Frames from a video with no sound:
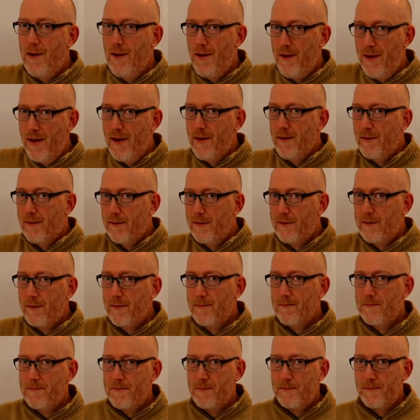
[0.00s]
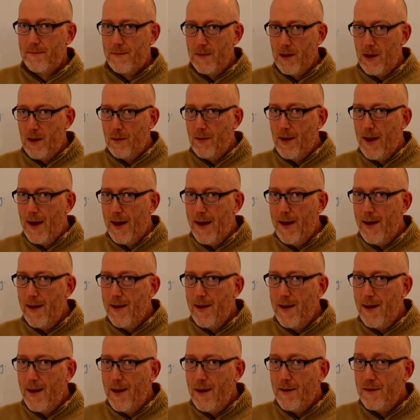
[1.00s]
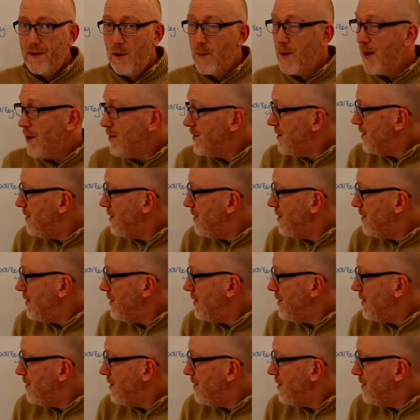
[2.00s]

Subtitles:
this. Okay, so we're going